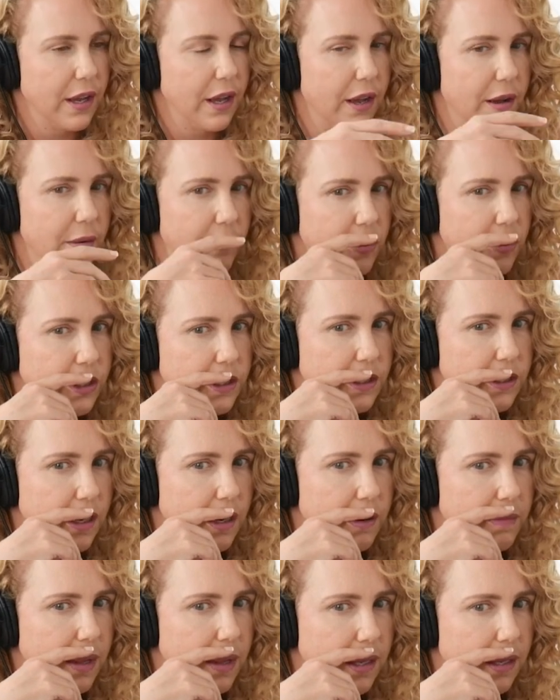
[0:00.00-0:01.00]
um, which is going
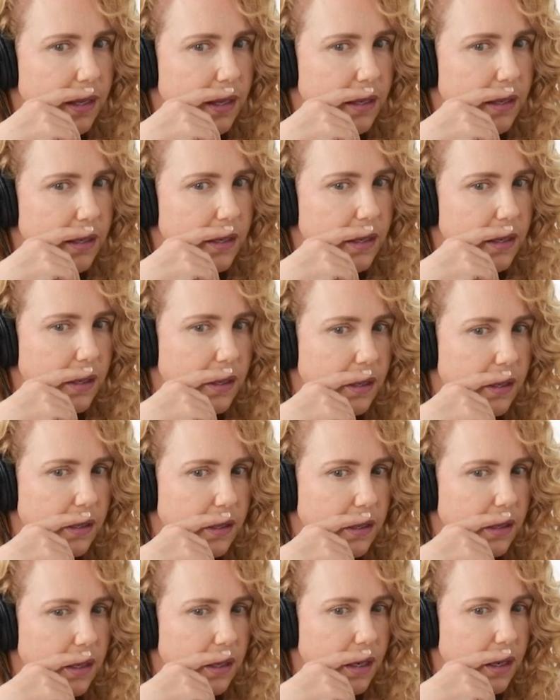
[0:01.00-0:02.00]
to make it,
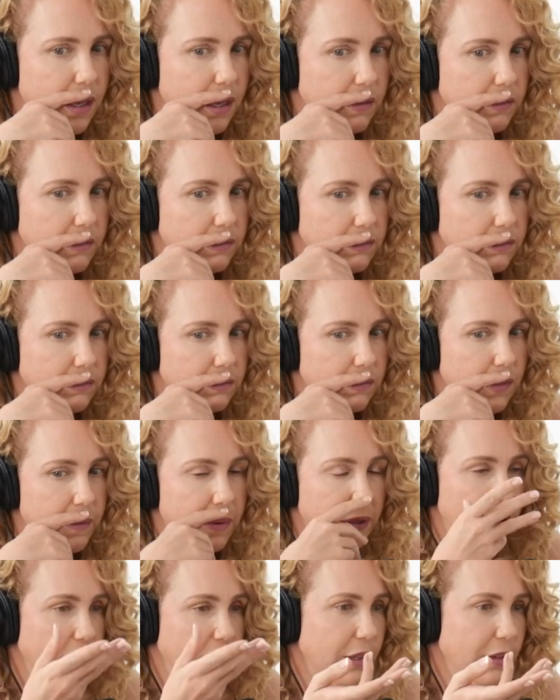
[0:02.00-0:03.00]
you know, I
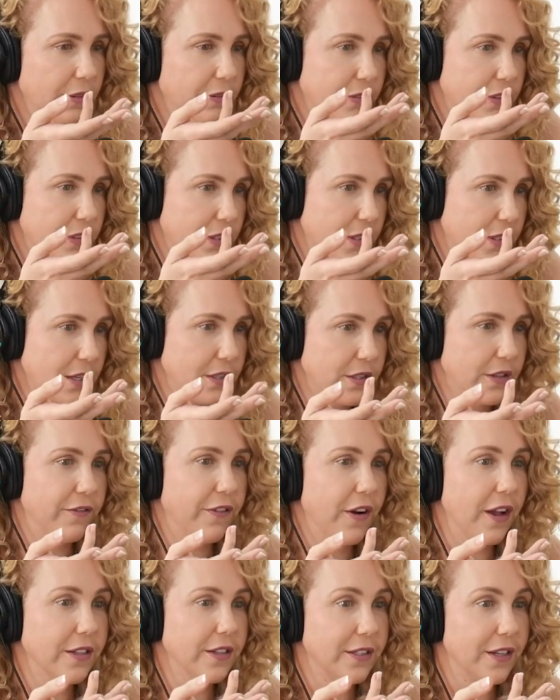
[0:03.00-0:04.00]
mean, look at Sesta
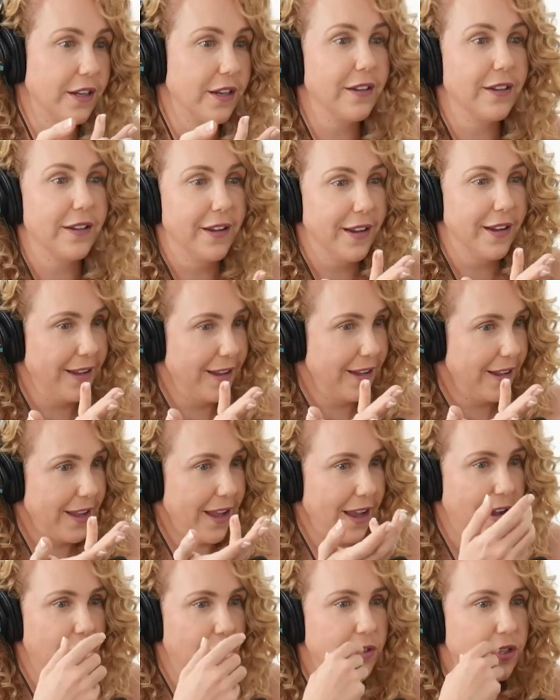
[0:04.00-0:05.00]
Fosta. Yep.
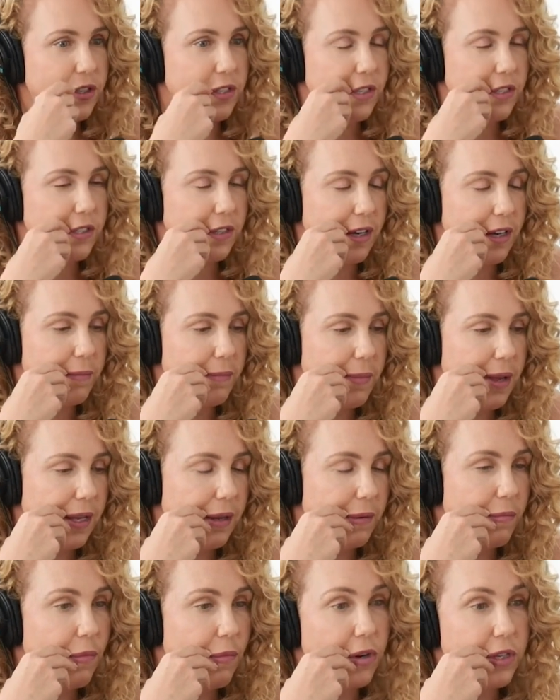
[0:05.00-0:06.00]
Yeah, which is just going to make
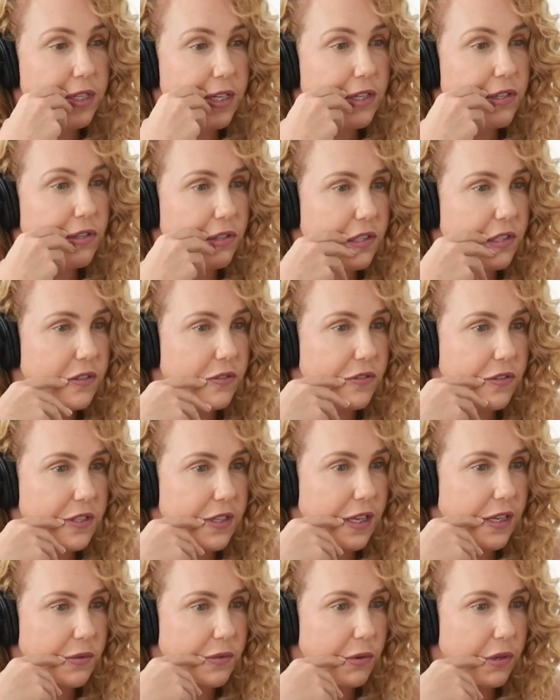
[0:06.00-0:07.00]
it more dangerous for
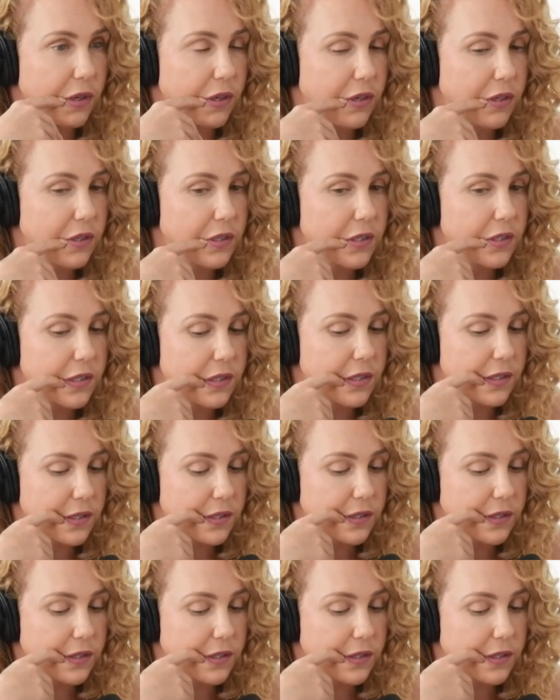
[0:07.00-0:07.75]
sex workers.